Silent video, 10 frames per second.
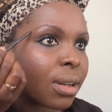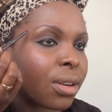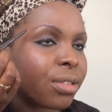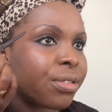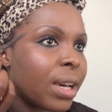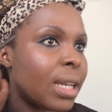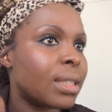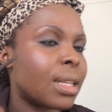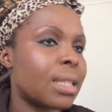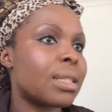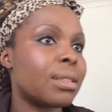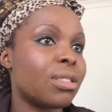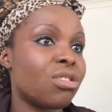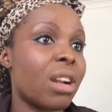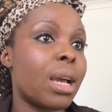whole face, as it
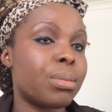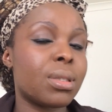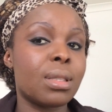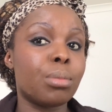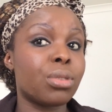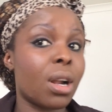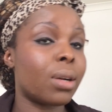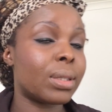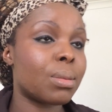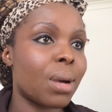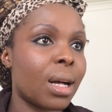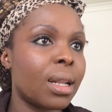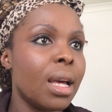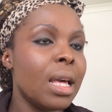grabs the brow as well,